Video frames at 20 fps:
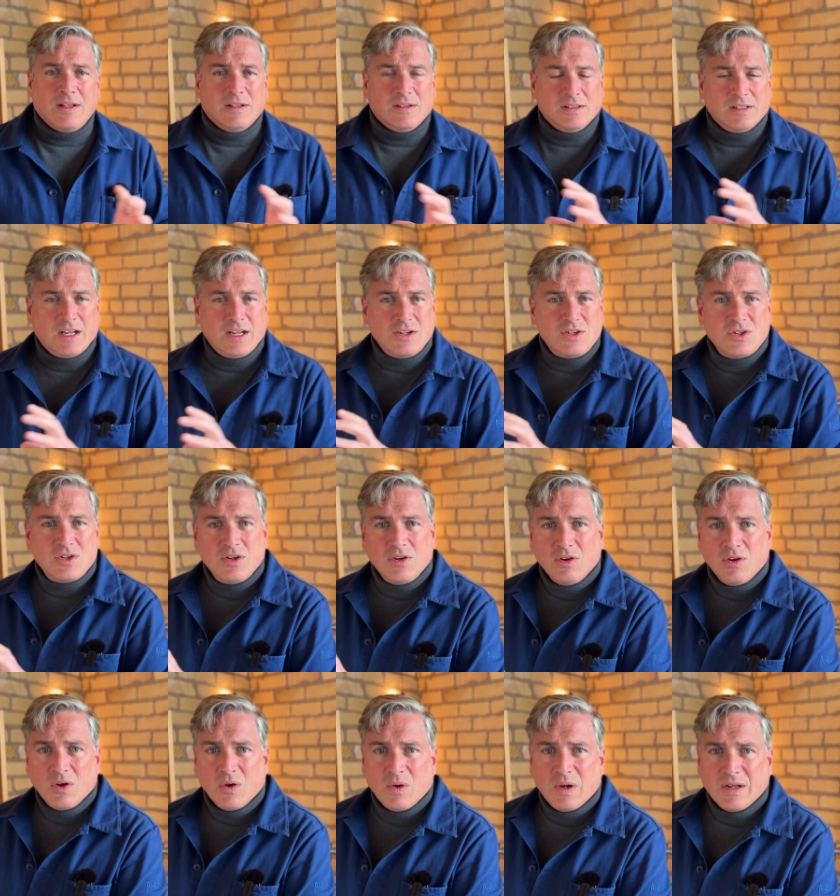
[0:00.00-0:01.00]
lunch, you
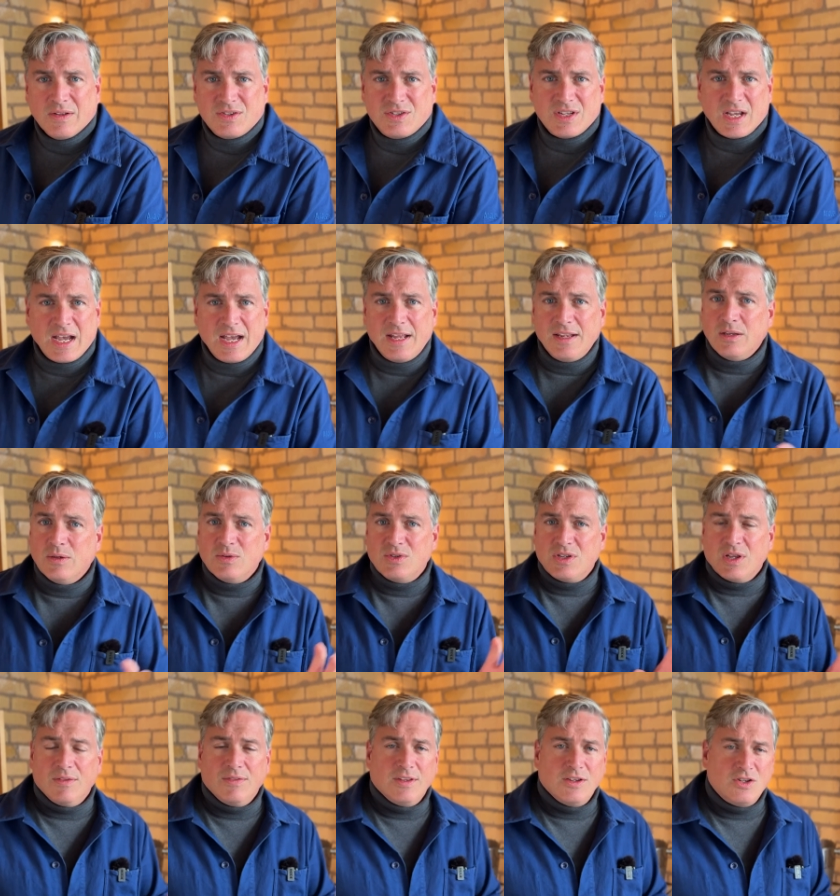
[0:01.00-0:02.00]
go outside, you
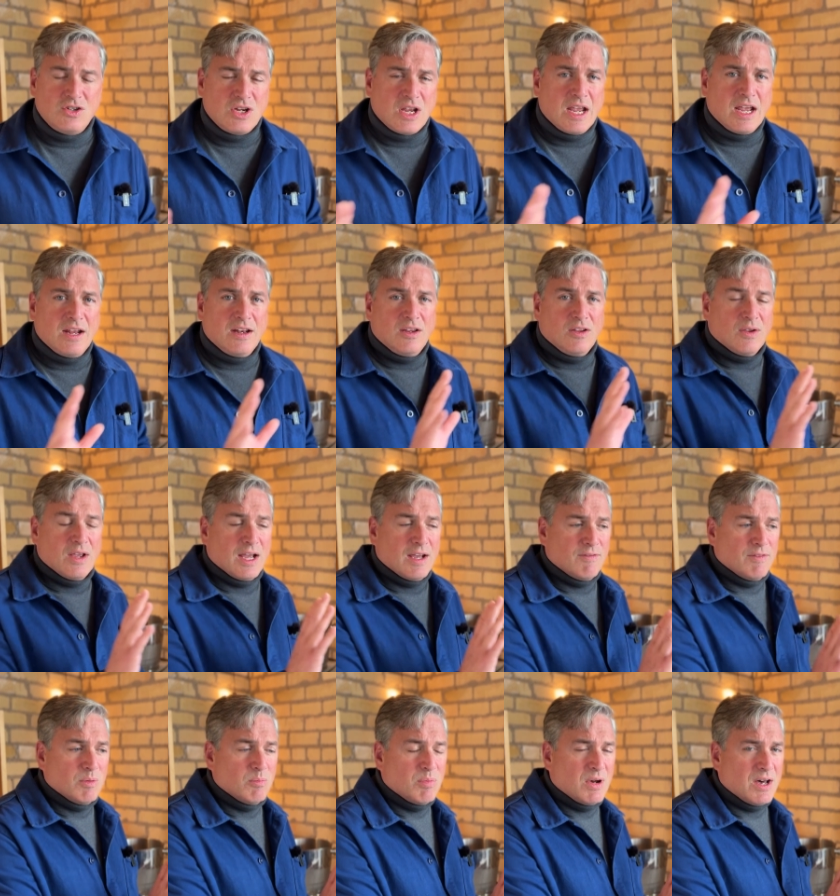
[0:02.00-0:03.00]
sit in the shade, you have
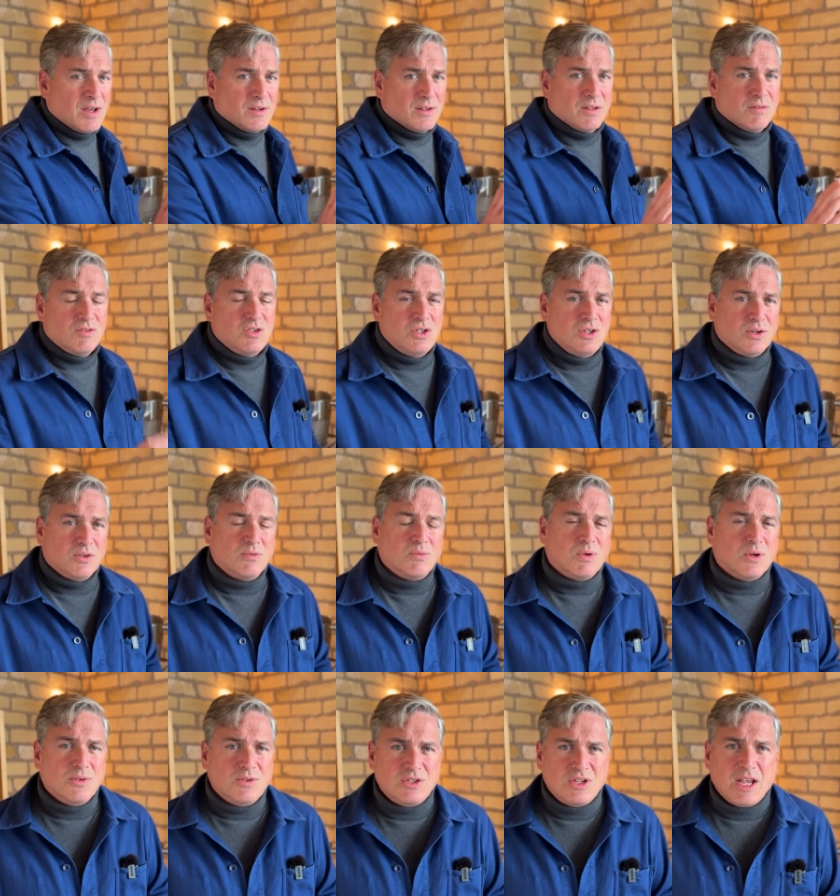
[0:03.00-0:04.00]
a bottle of chilled
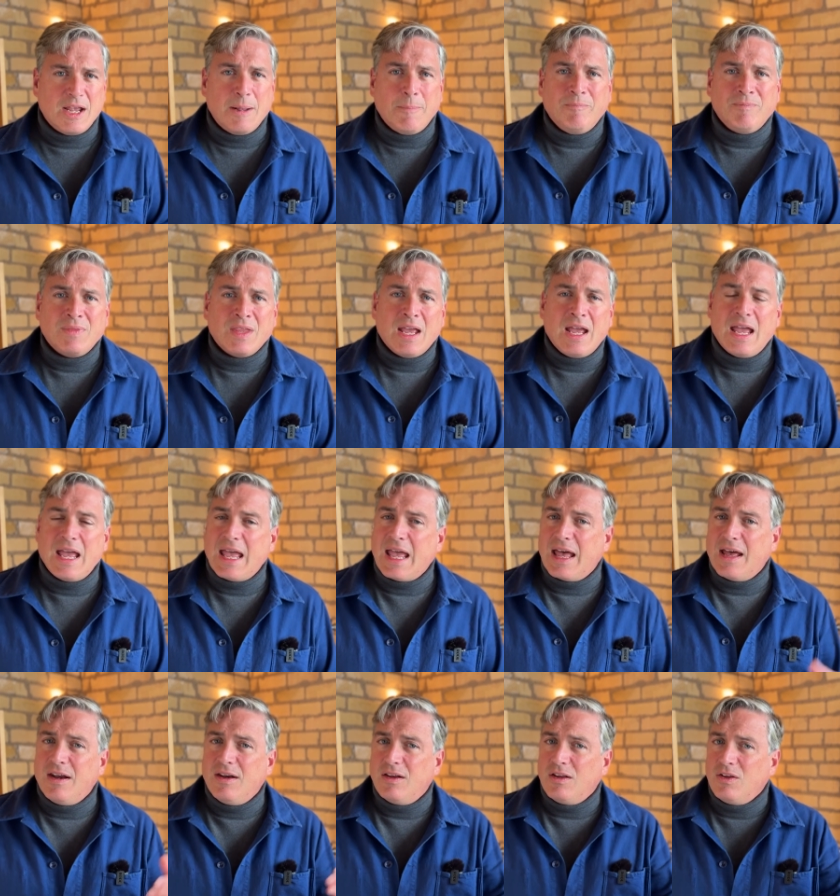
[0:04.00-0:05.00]
rosé,
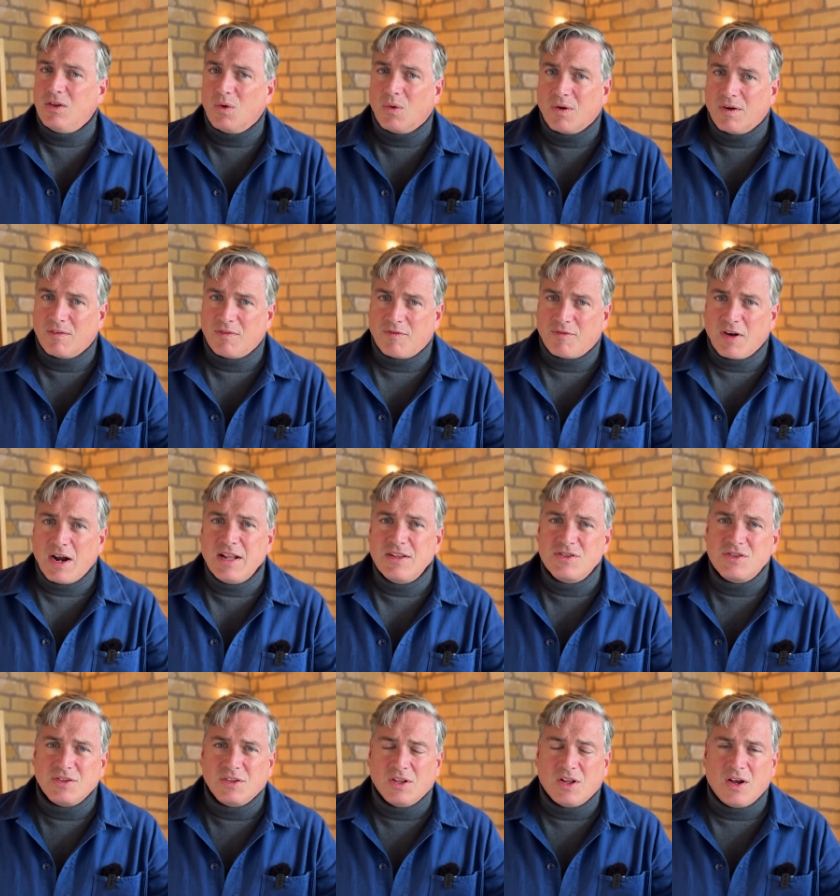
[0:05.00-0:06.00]
and your
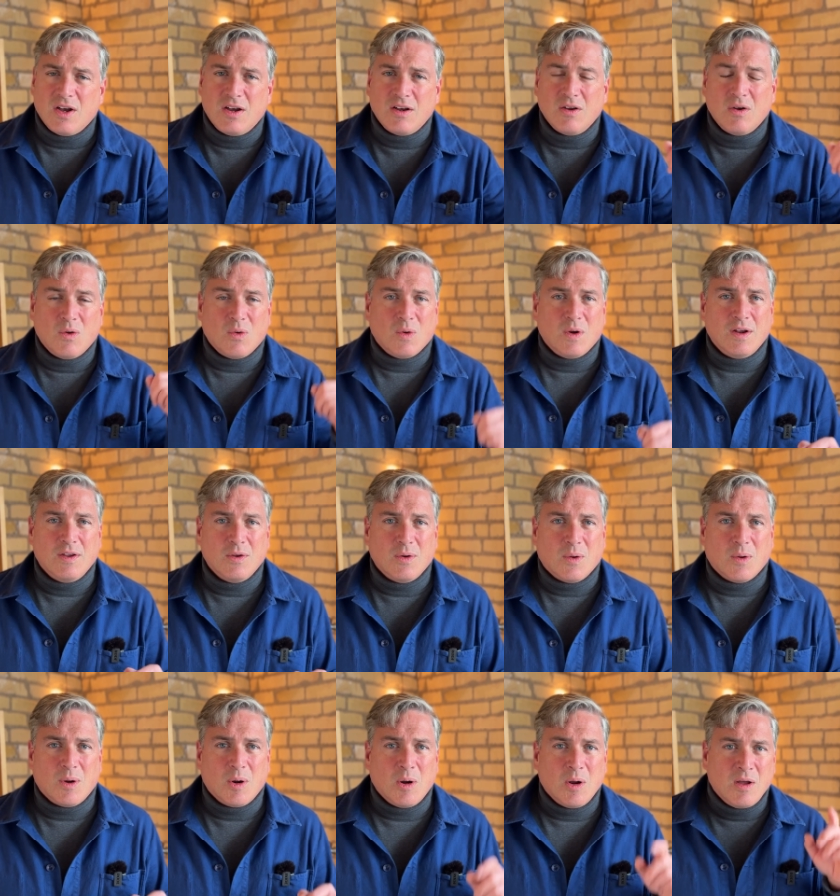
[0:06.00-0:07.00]
friends along, or
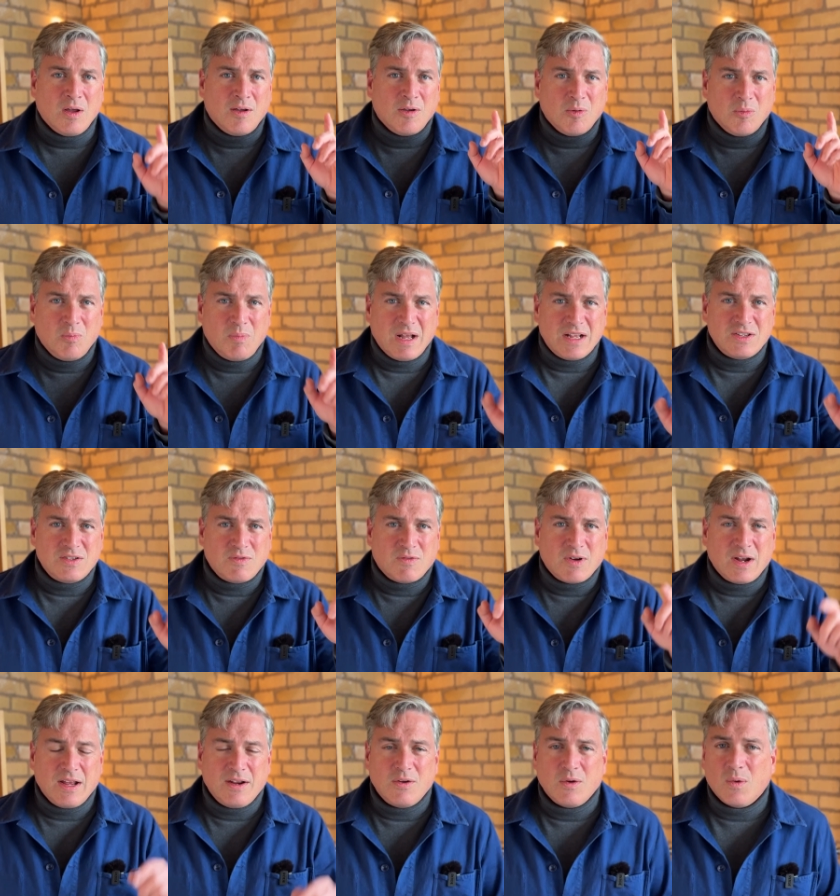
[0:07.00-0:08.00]
your best
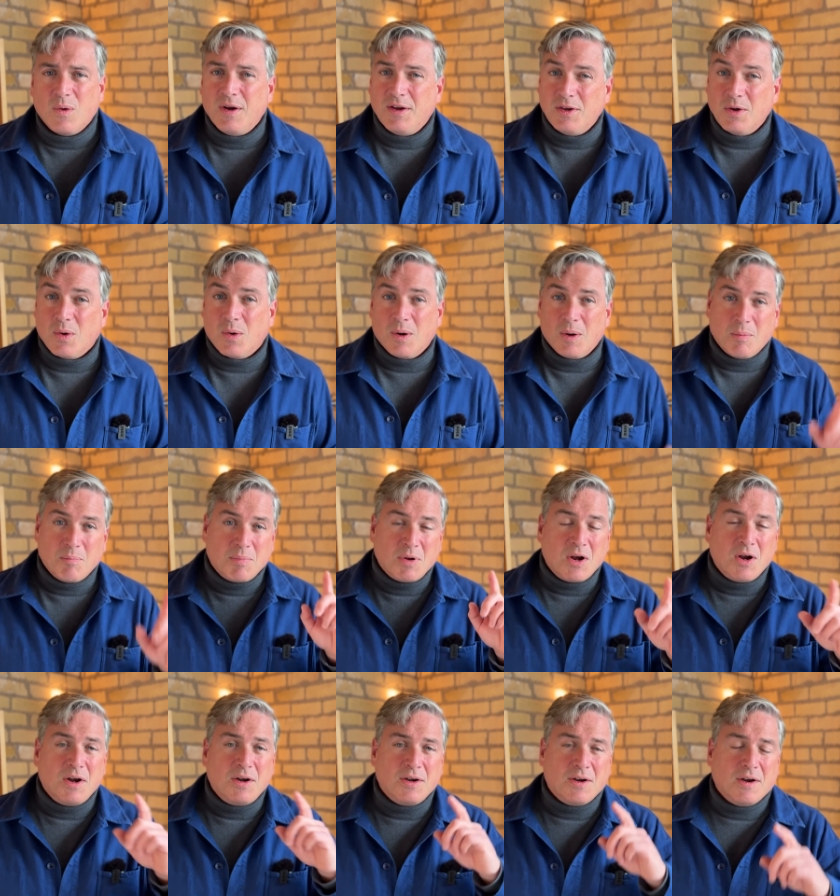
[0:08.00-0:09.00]
friend, or your
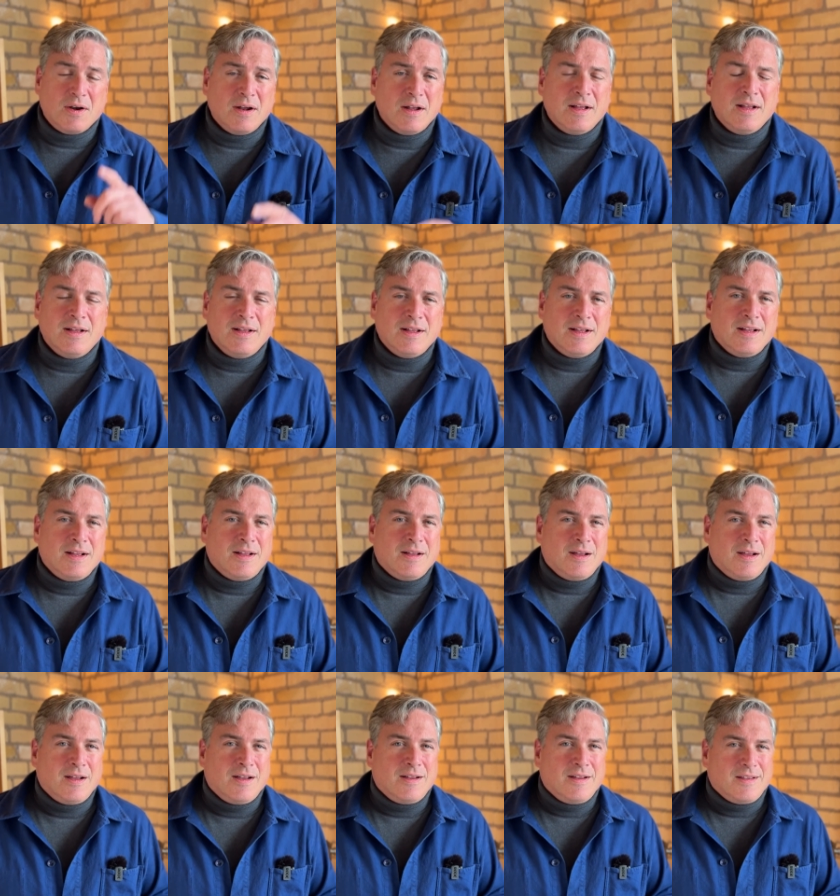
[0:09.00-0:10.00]
partner,
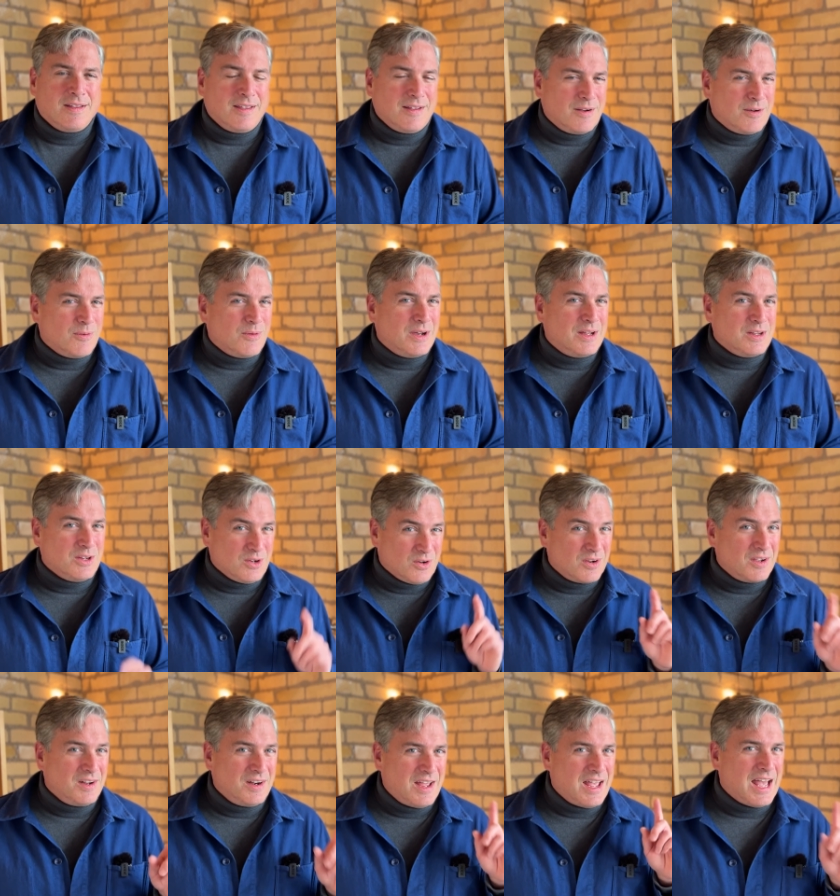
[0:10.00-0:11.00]
you know what? You're
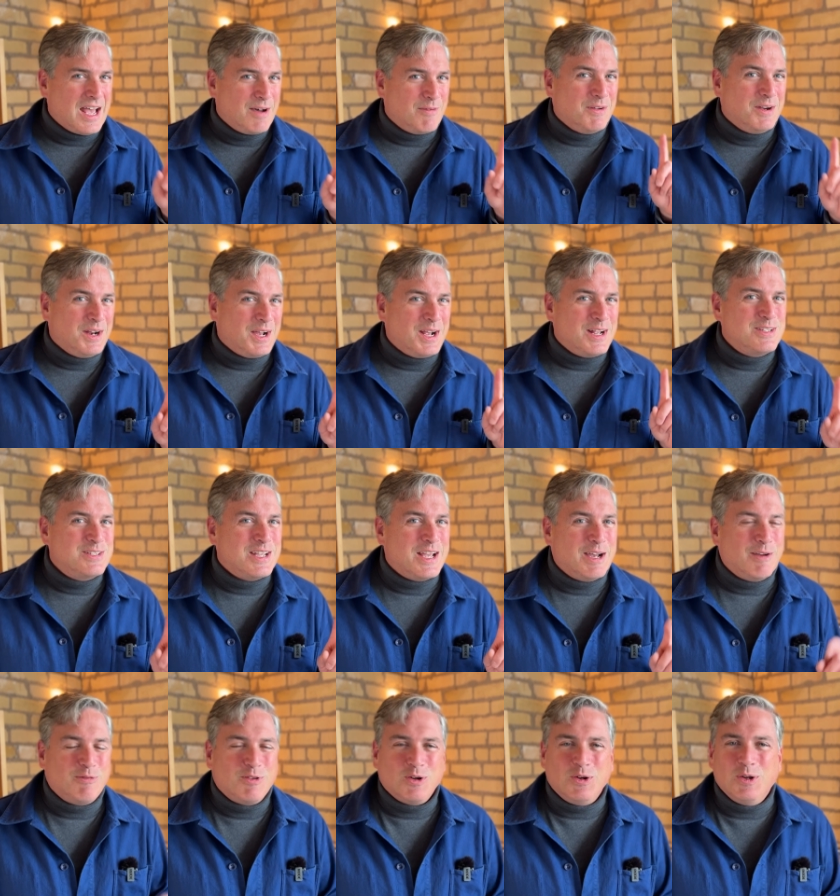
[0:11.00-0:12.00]
going to have a nice
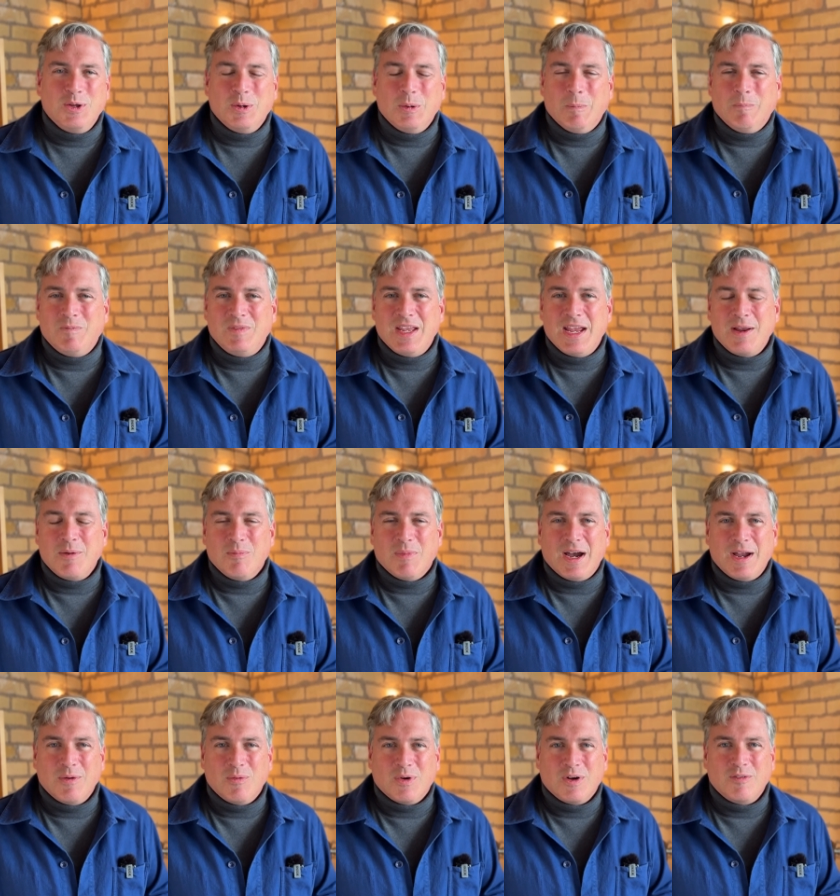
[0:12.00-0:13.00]
afternoon. Take
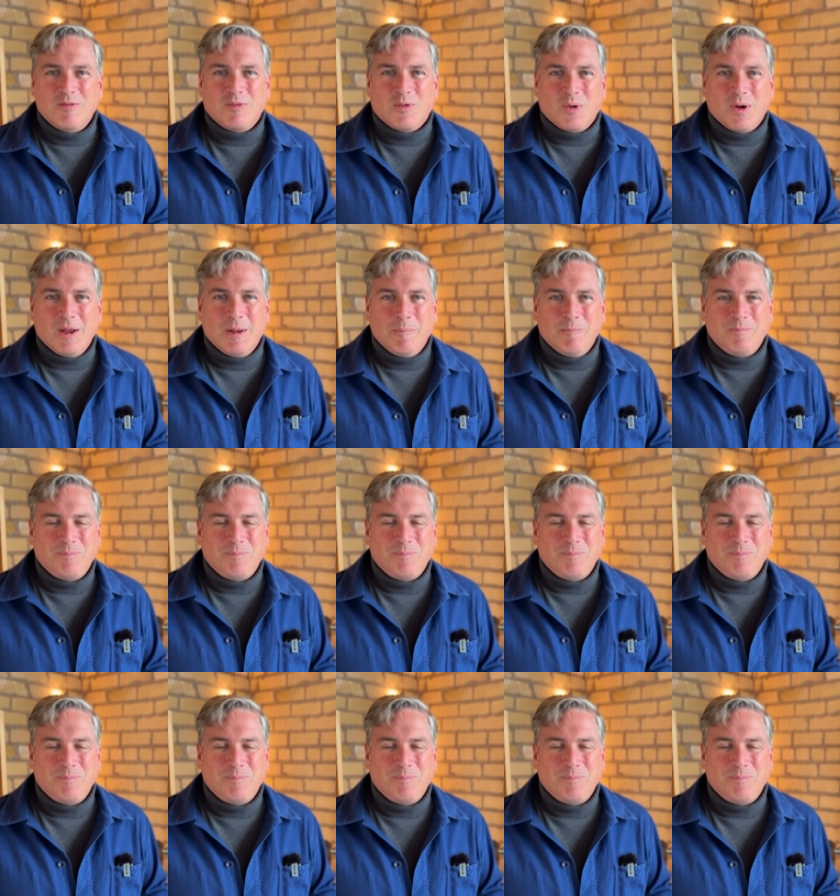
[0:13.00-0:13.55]
my word for it.